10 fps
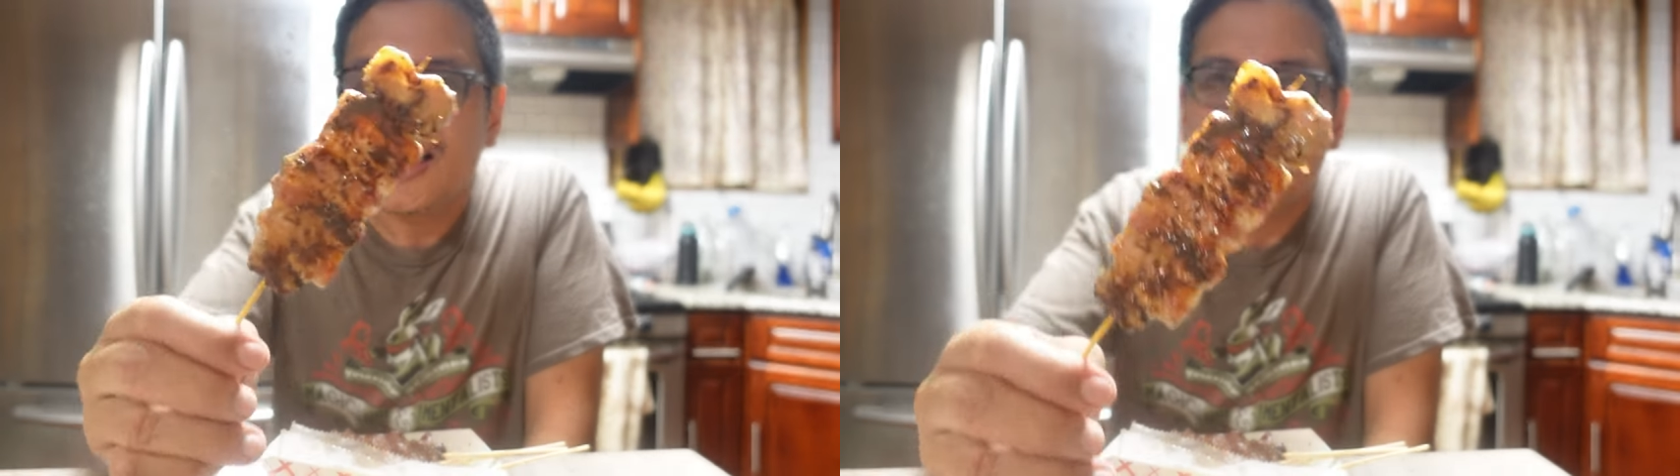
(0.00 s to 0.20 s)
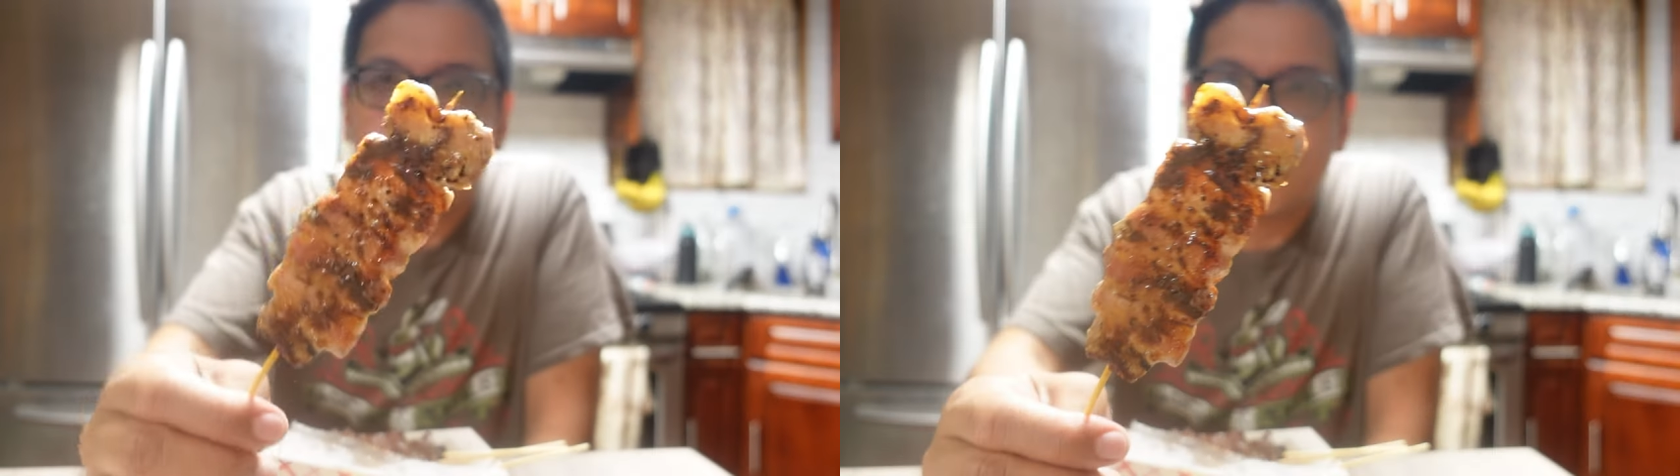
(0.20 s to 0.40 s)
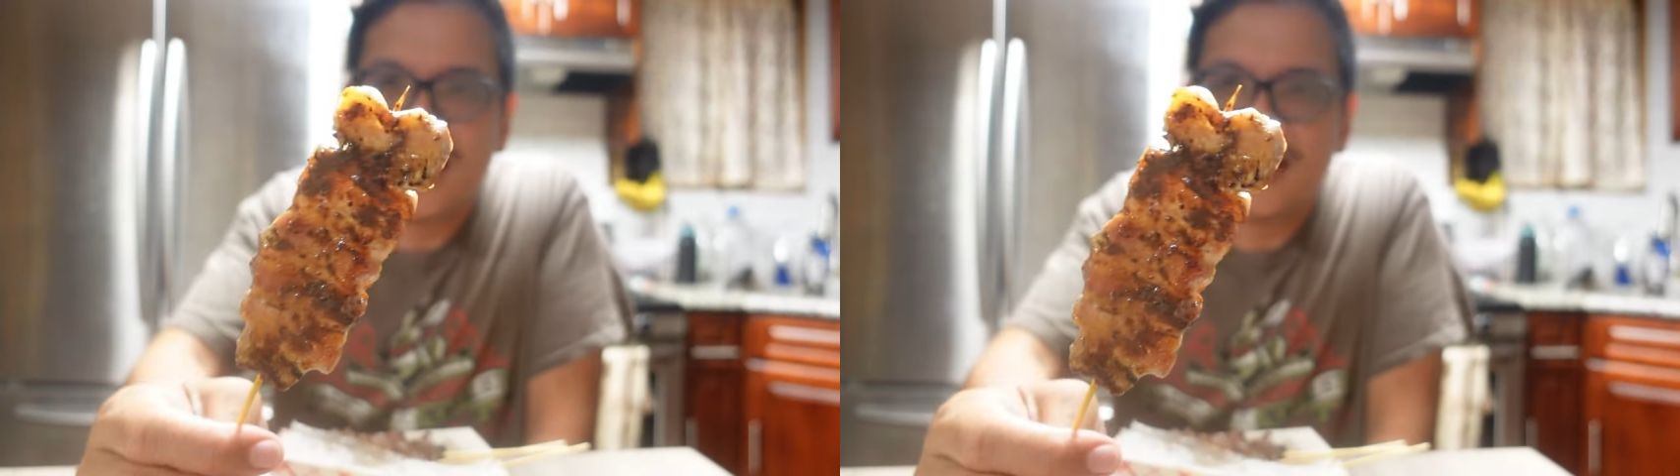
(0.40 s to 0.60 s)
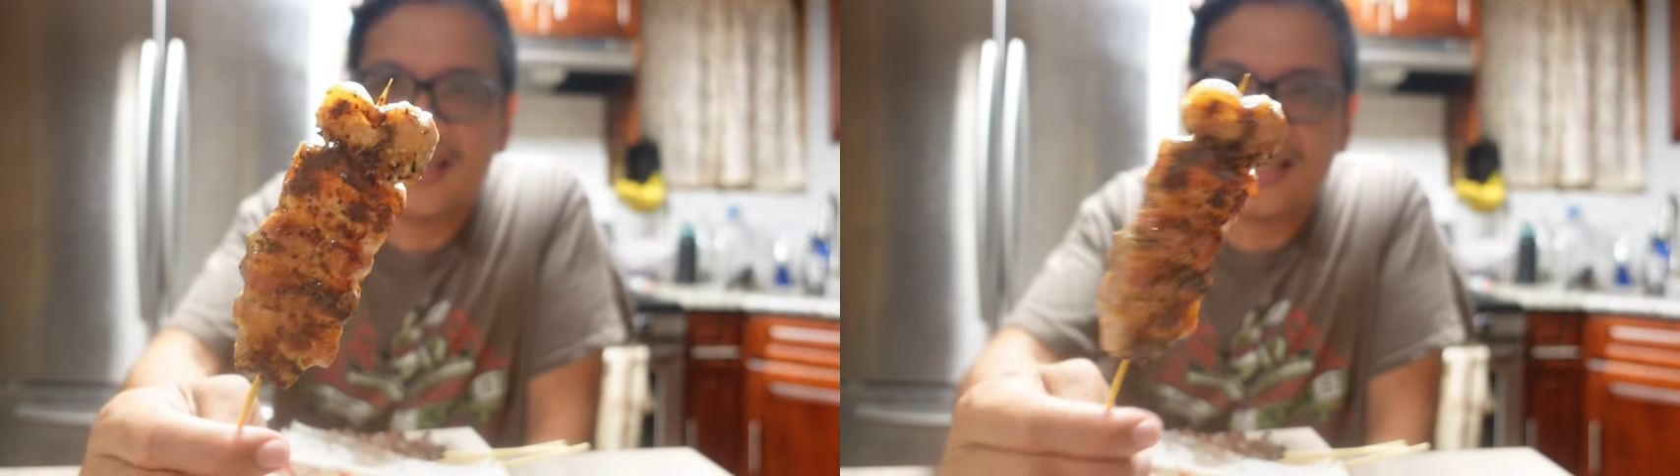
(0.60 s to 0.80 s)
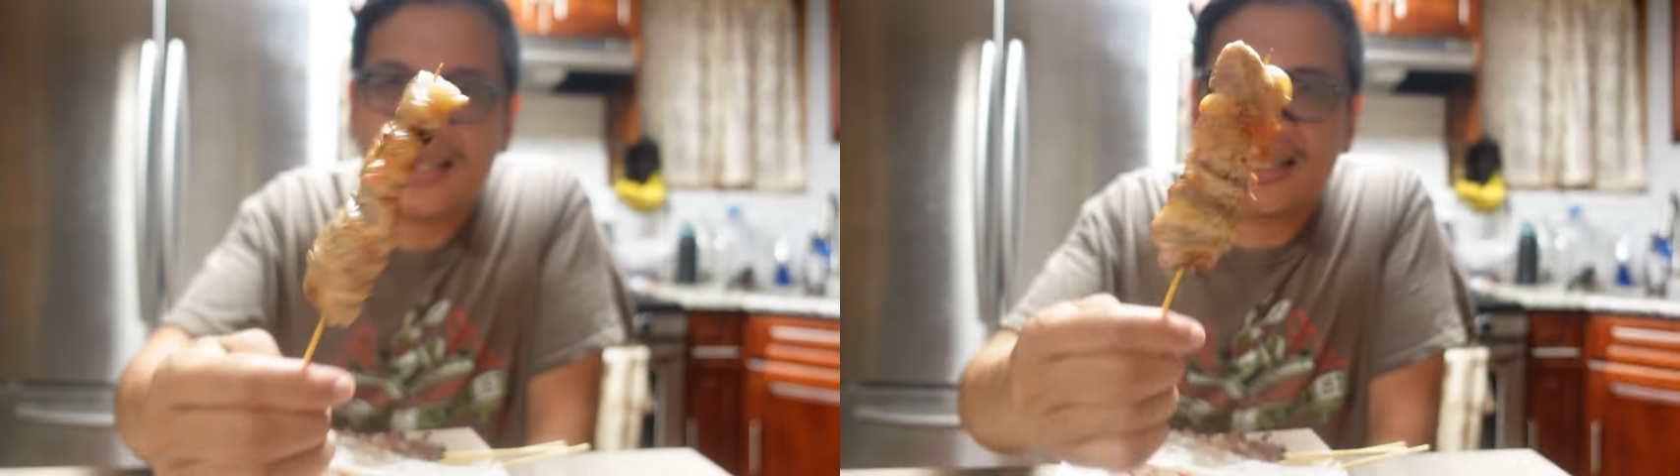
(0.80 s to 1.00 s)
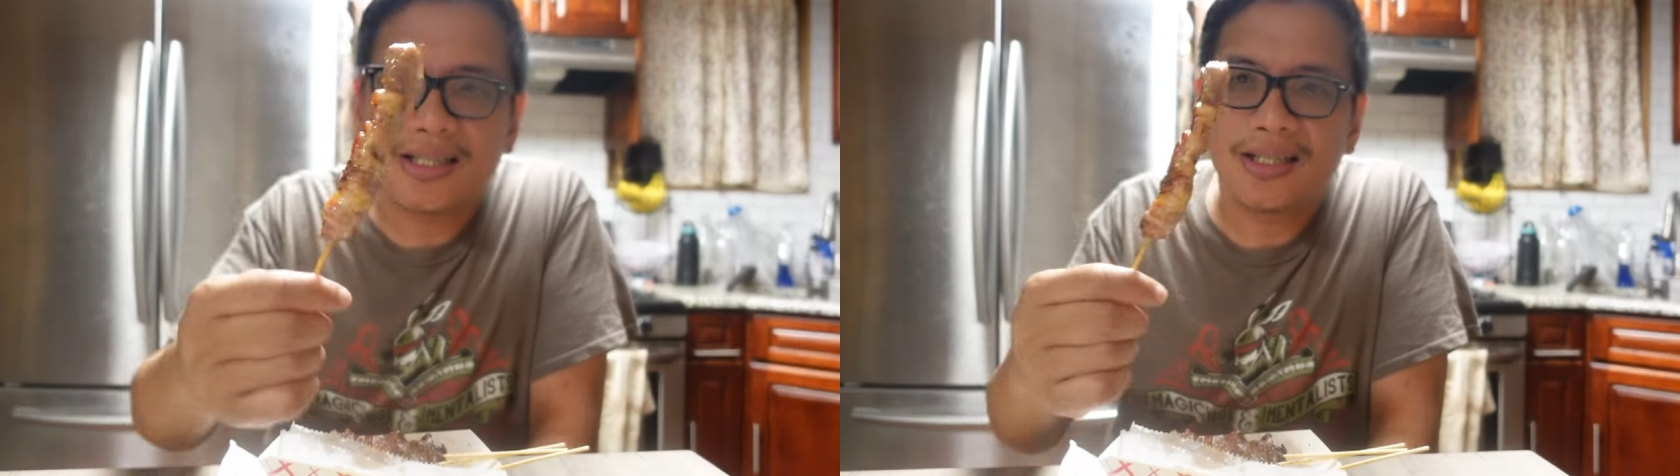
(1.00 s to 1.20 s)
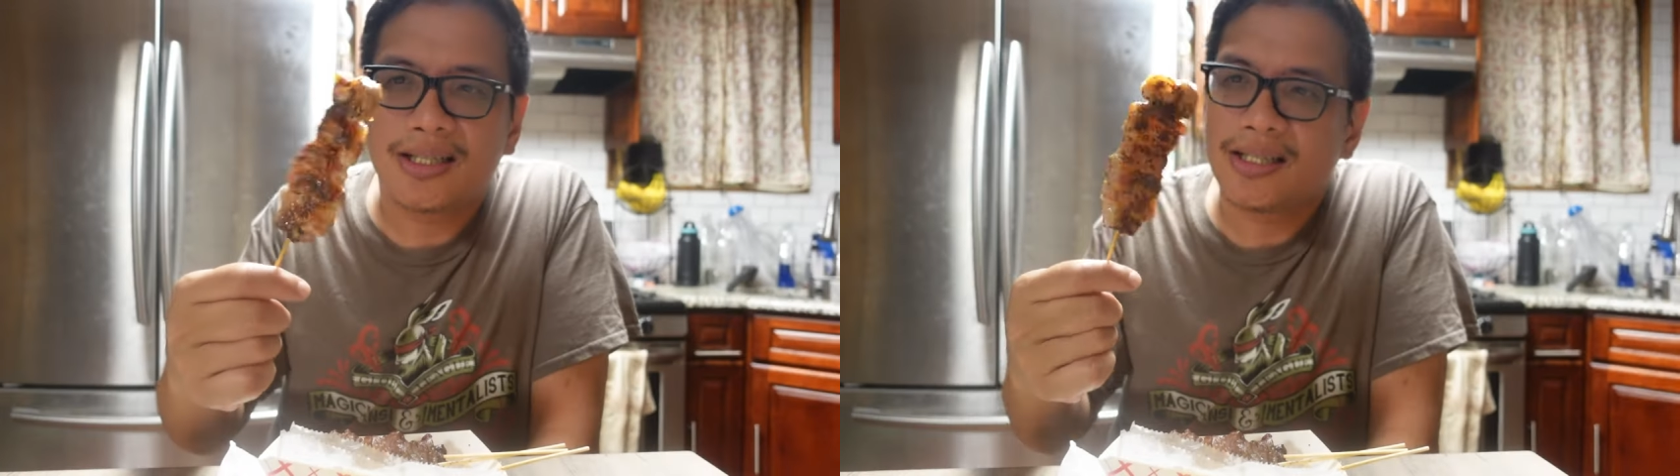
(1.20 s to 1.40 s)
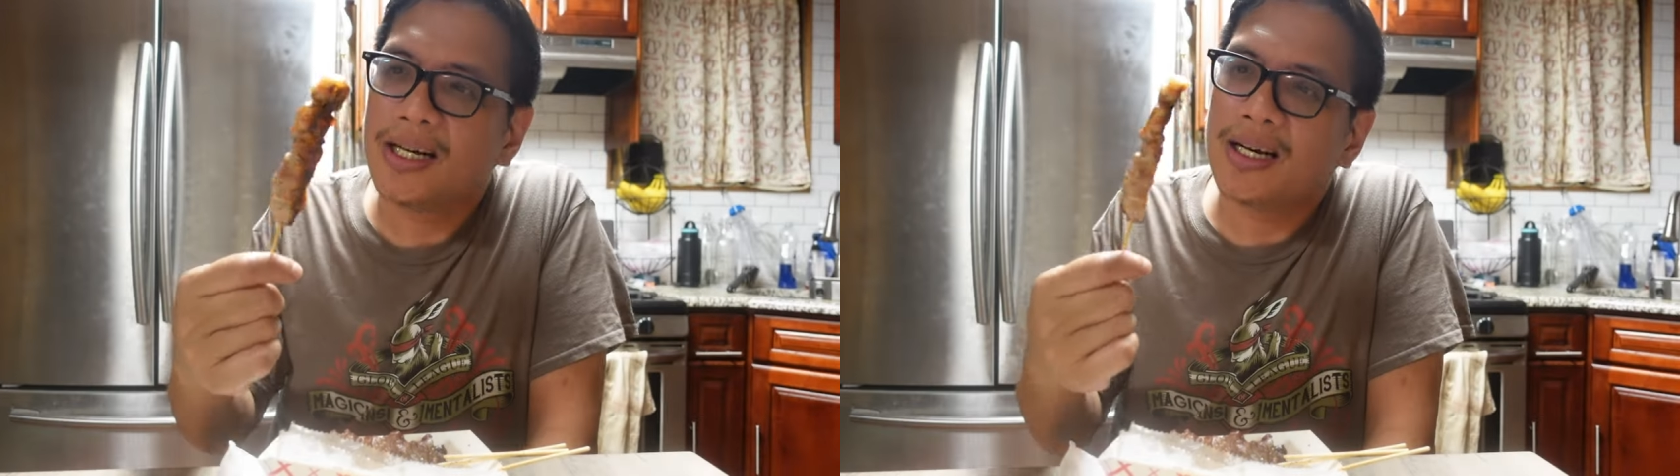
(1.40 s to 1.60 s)
here it is this
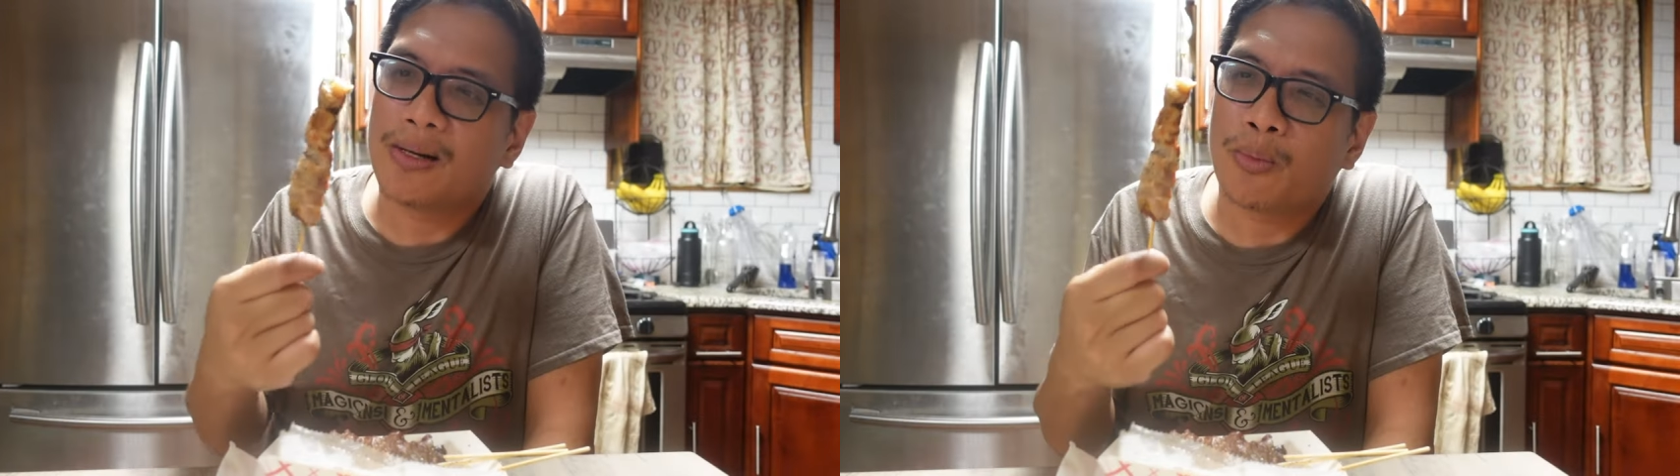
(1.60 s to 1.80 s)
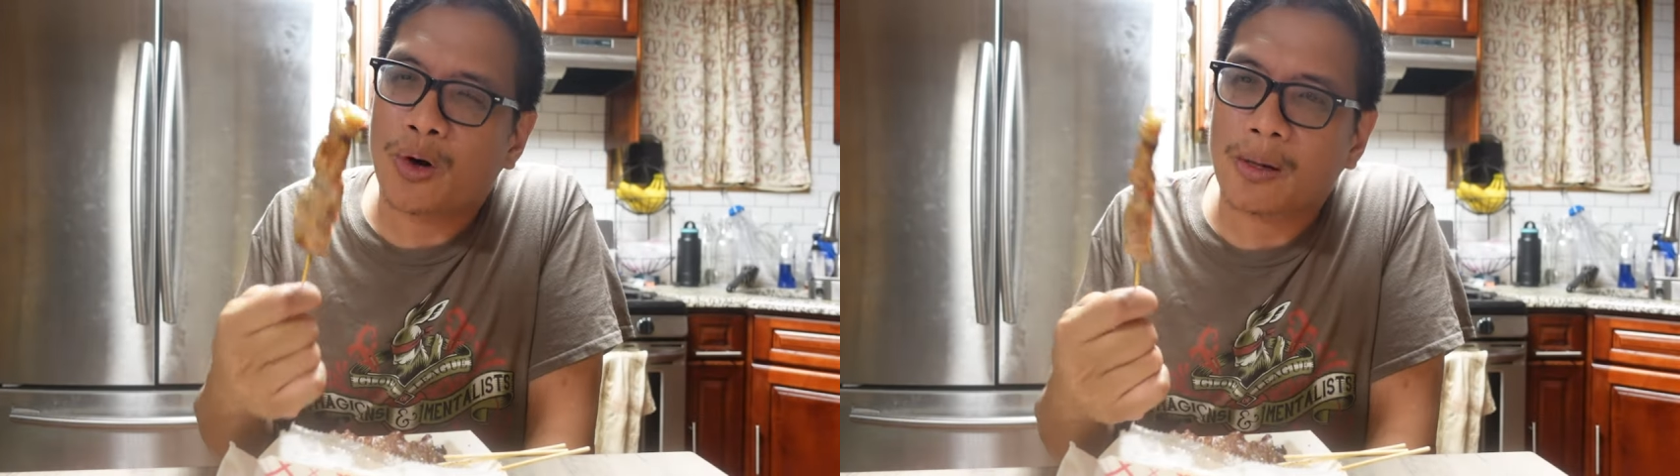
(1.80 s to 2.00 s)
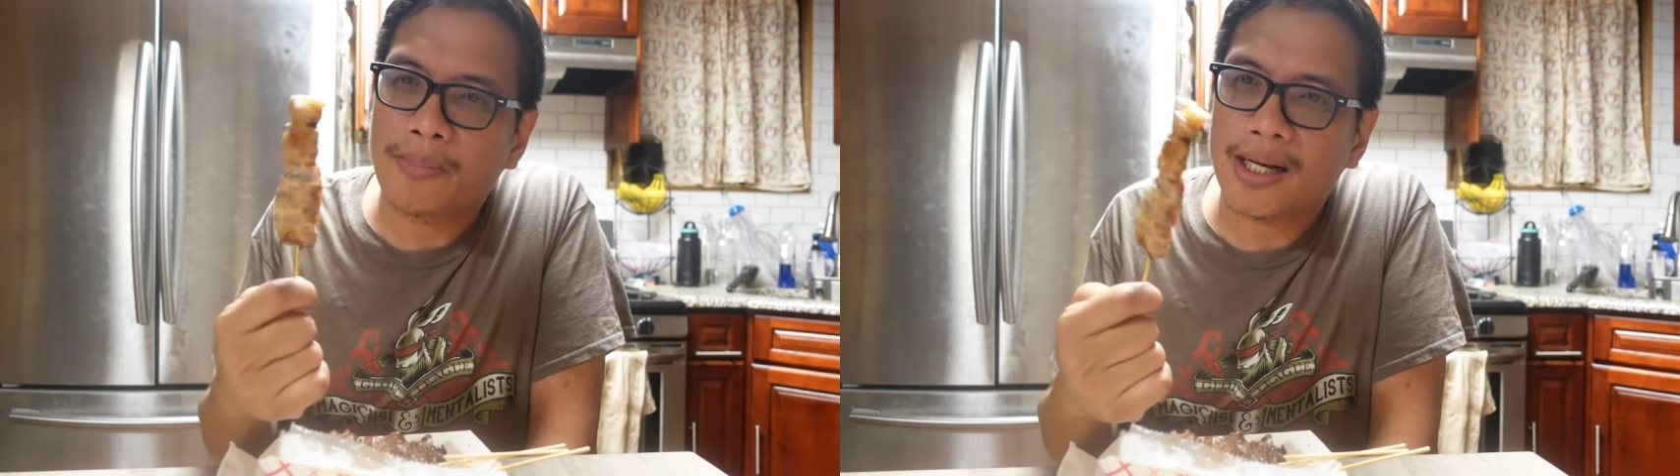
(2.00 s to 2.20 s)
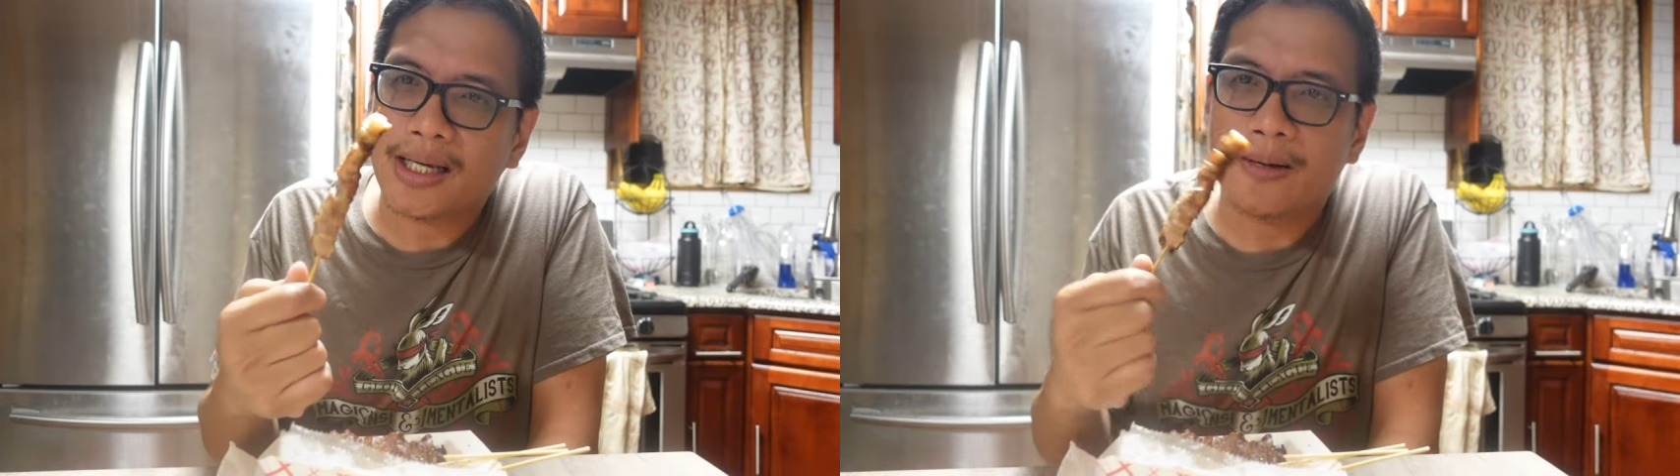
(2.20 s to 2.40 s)
is pork belly